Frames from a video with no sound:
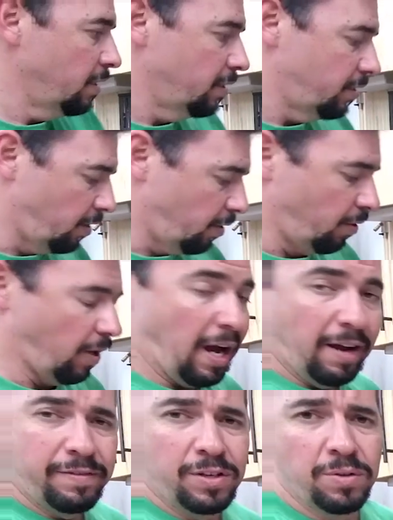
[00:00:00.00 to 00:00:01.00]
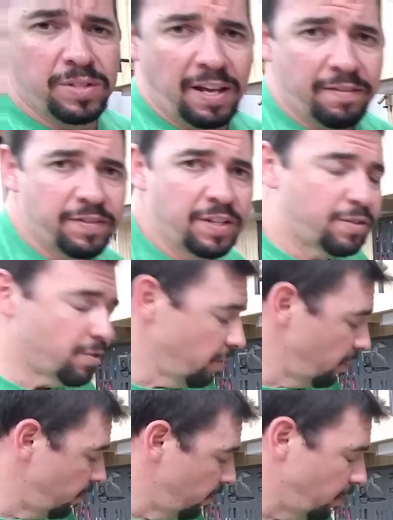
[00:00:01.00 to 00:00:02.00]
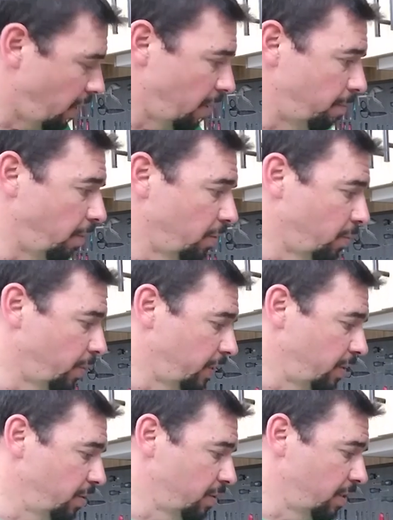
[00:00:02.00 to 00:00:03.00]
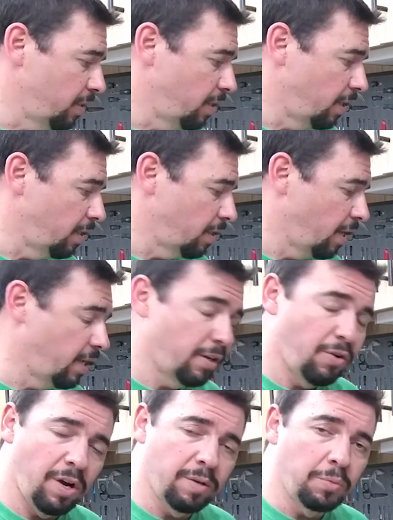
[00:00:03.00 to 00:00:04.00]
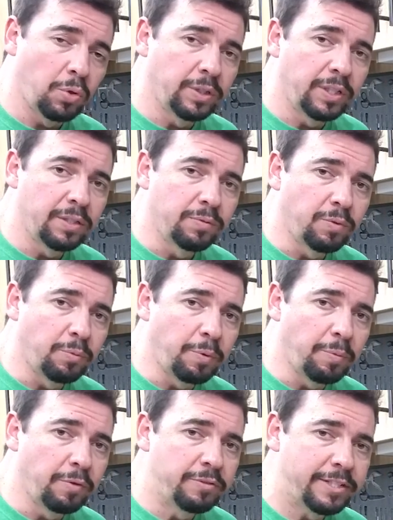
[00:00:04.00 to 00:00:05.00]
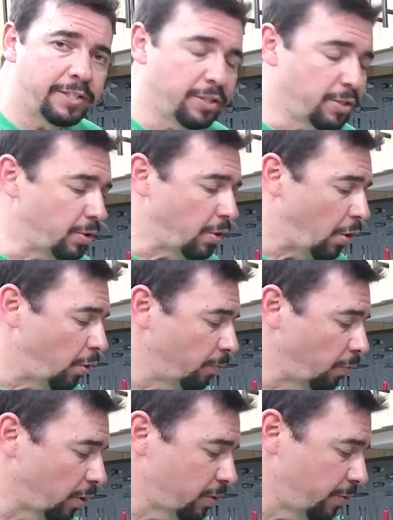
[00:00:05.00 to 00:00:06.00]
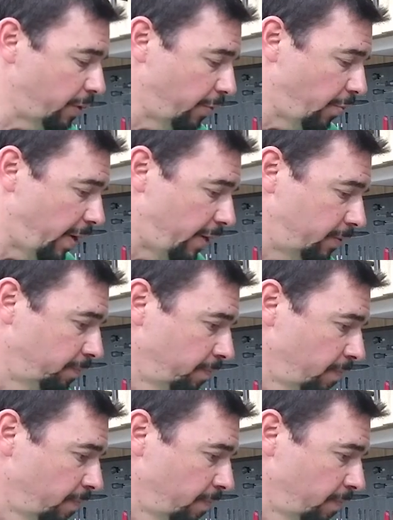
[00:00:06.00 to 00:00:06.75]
So I've used that feature both when using cutting crown molding when we moved into the new home. Works really well.